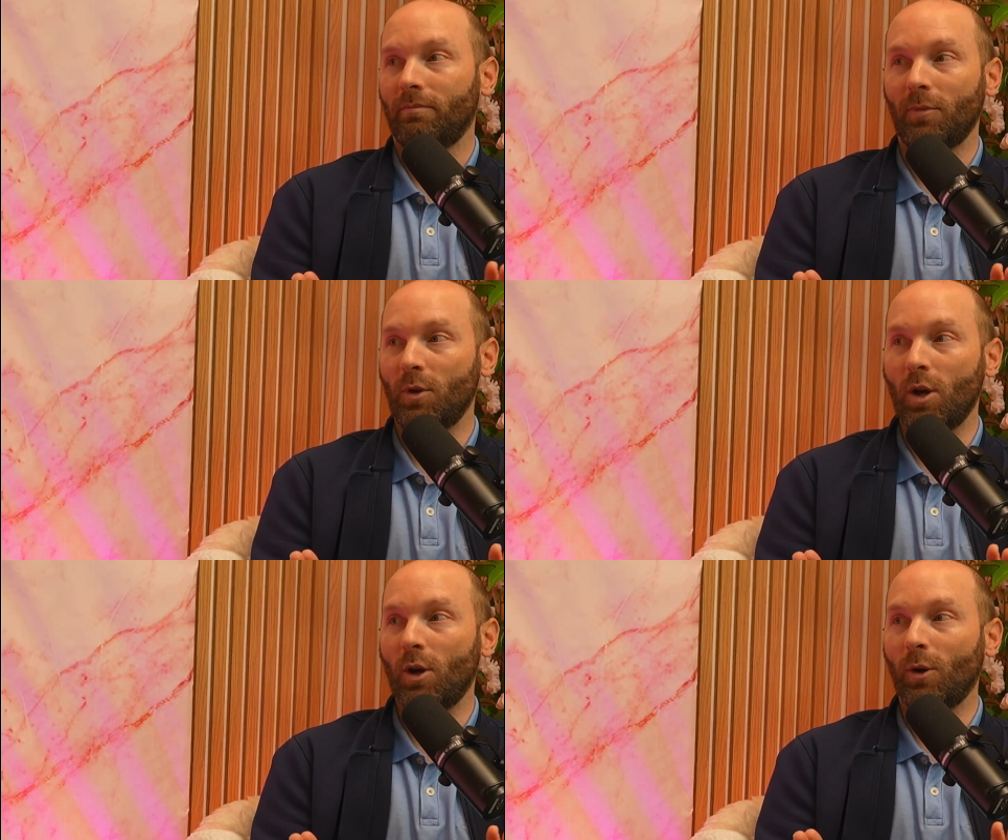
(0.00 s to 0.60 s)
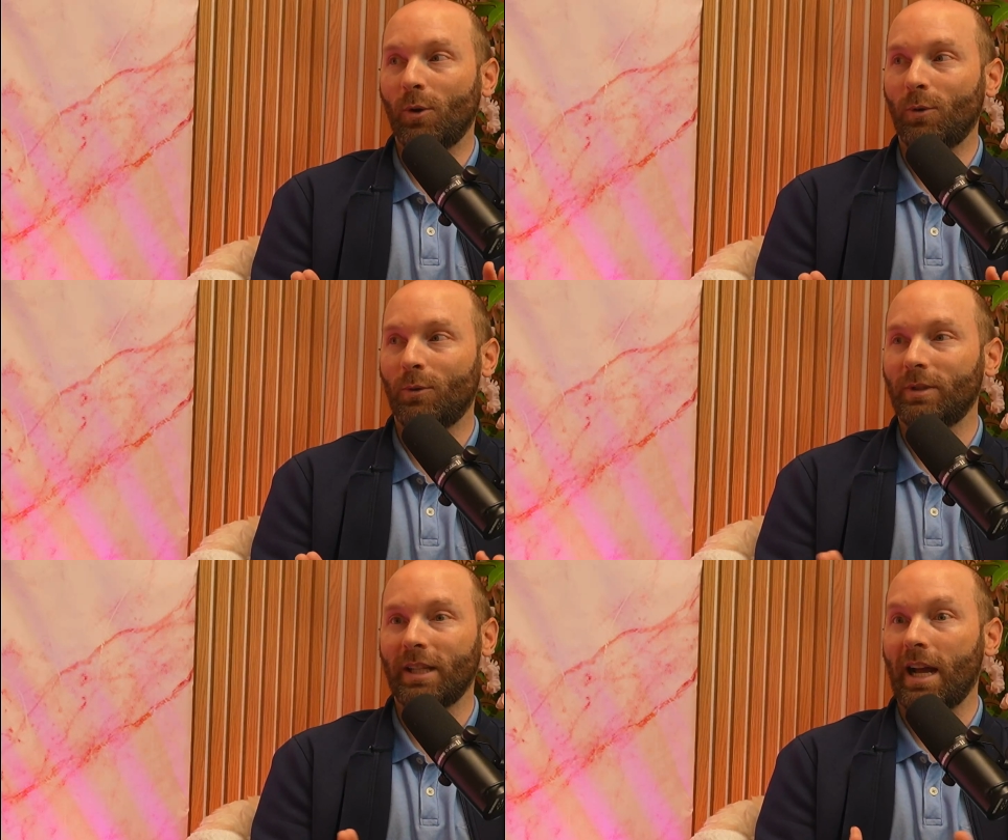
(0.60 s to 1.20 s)
no.
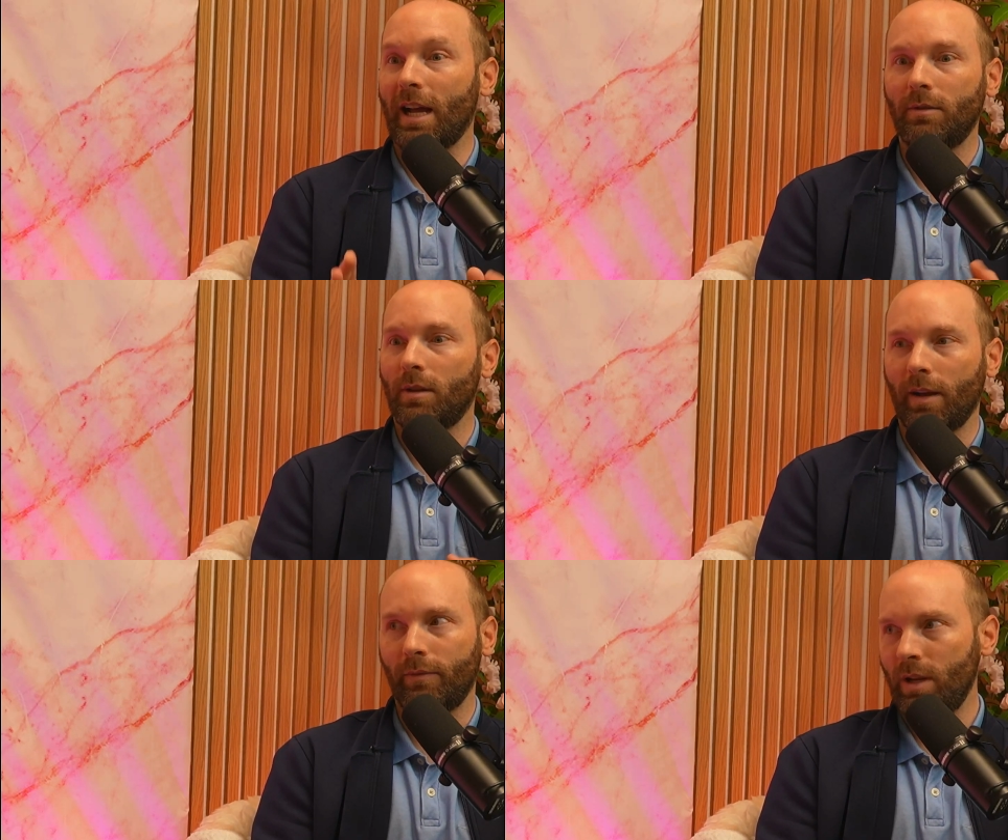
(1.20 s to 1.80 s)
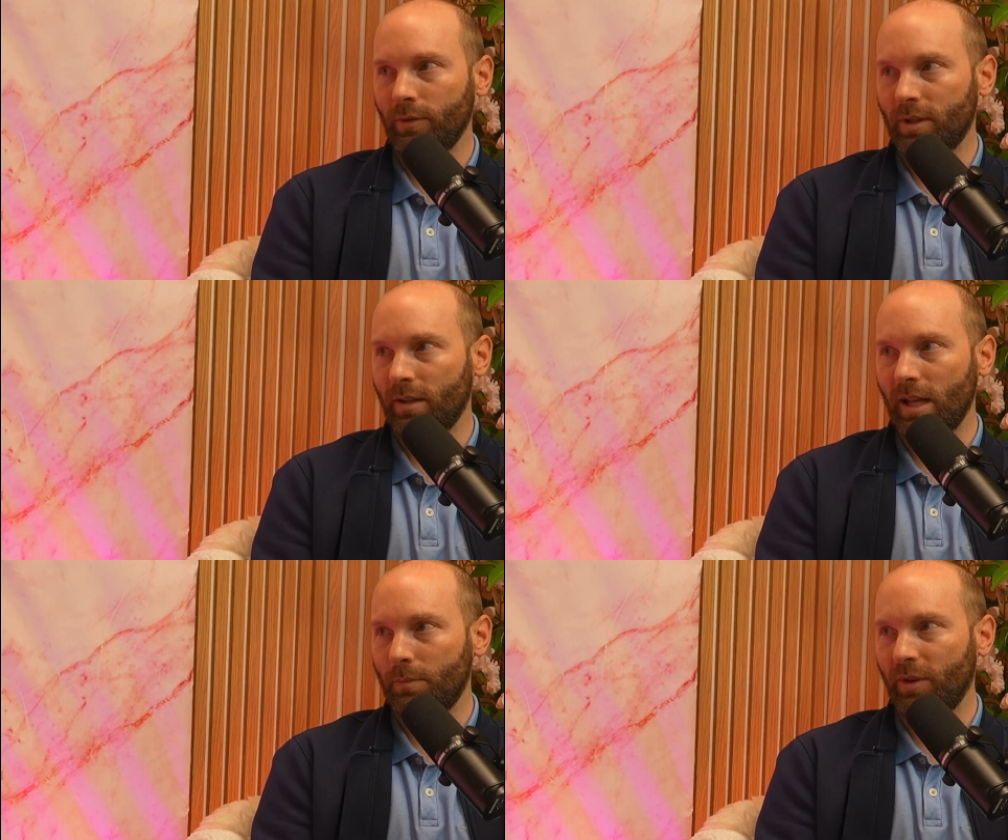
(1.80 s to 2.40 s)
Yeah. I've never done
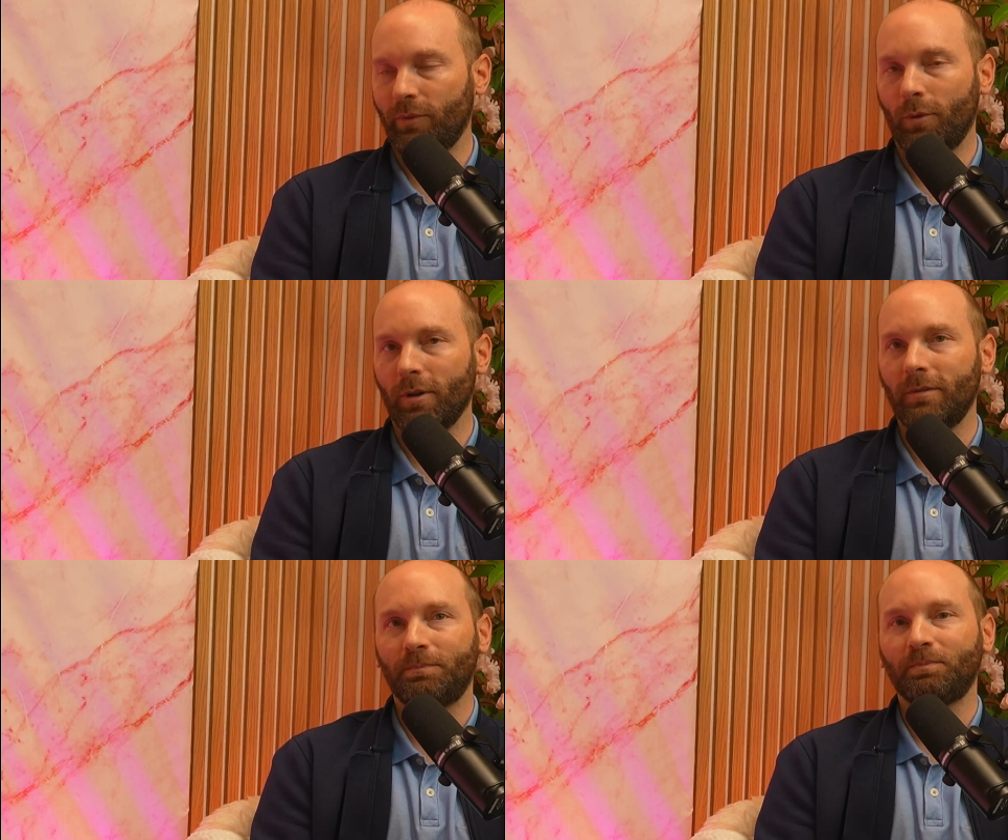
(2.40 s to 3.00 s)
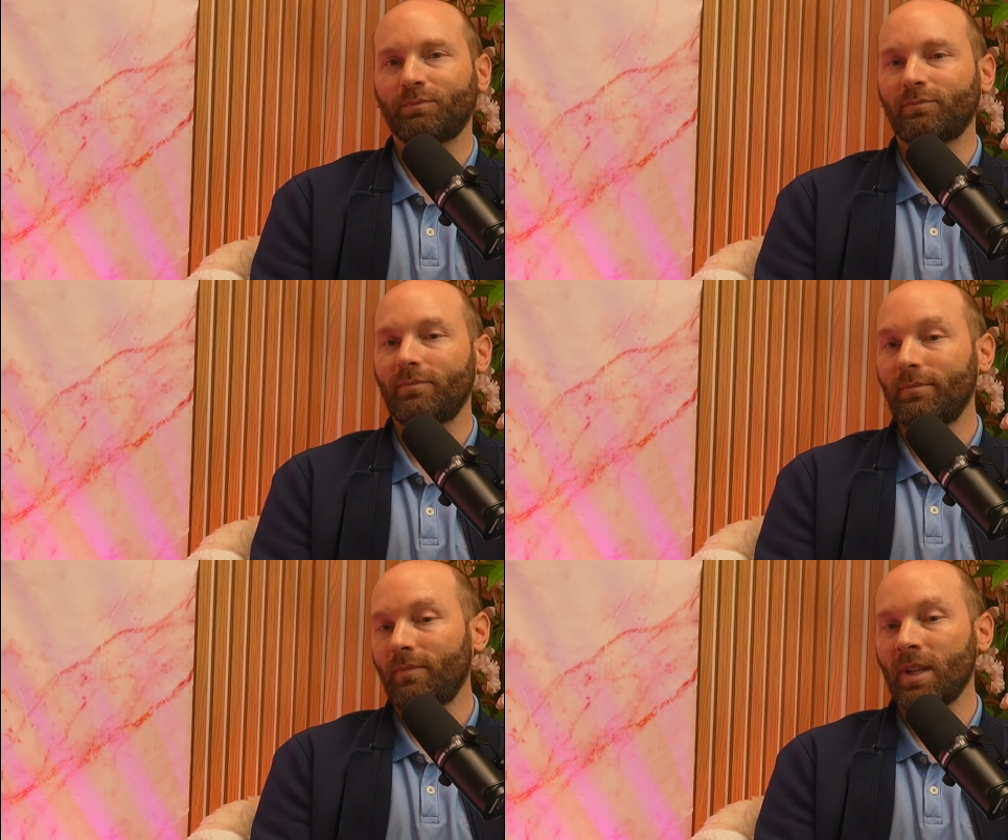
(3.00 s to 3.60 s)
that before.
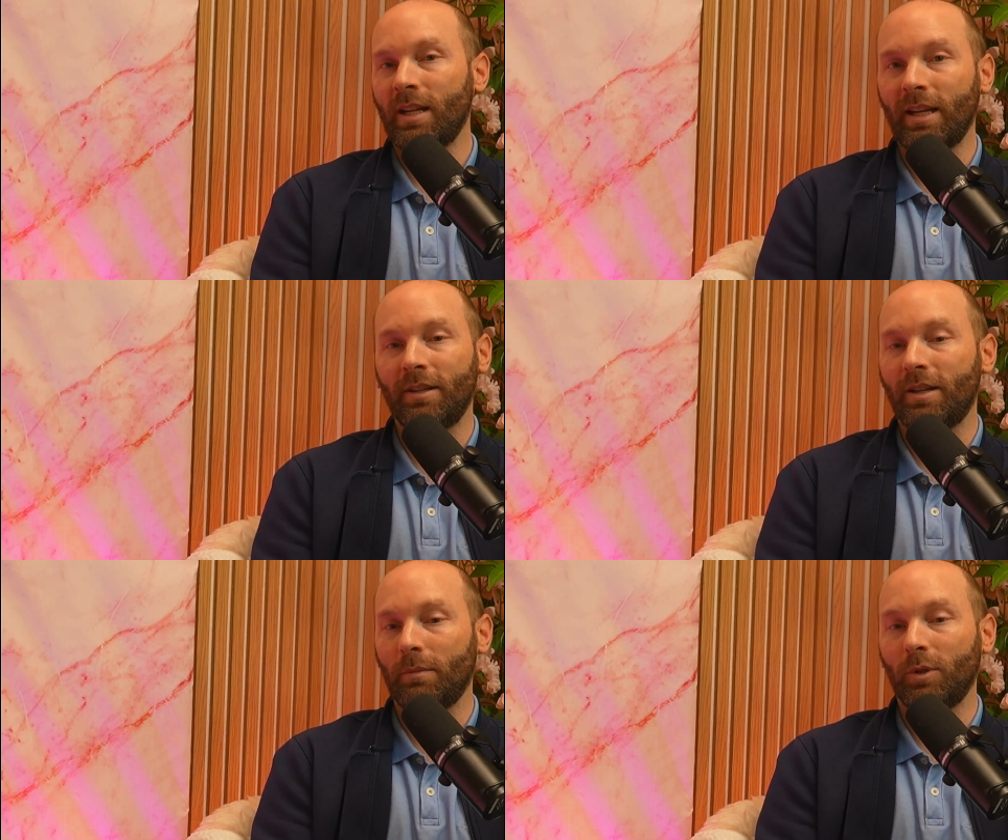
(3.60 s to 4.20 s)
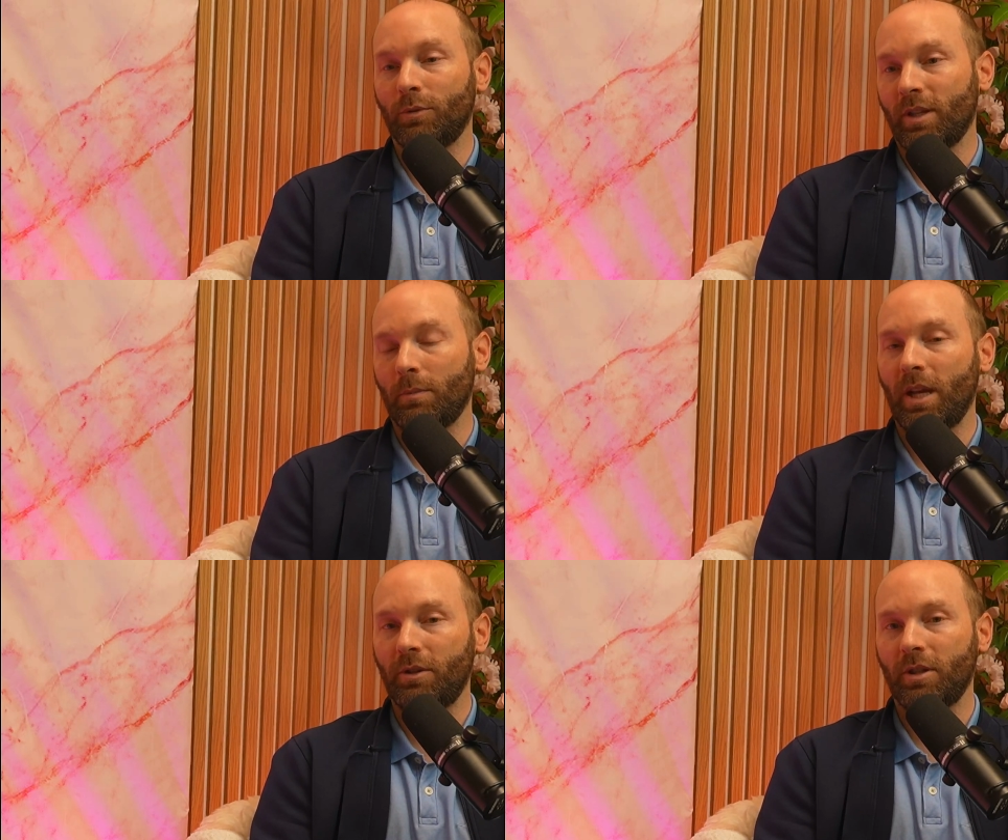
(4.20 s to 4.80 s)
Yeah. And I ended up losing a patient